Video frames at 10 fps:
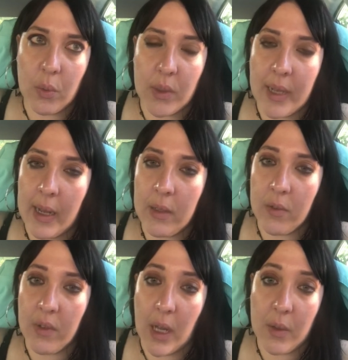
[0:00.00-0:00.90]
what kind
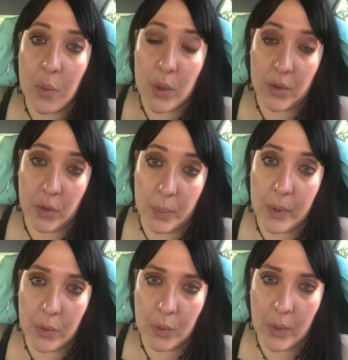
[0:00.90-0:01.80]
of life we're
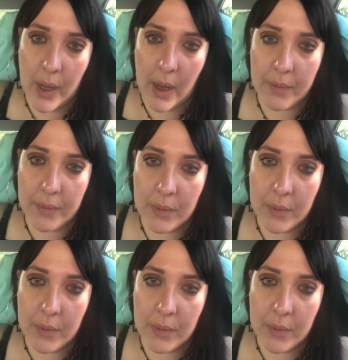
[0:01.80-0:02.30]
supposed to have.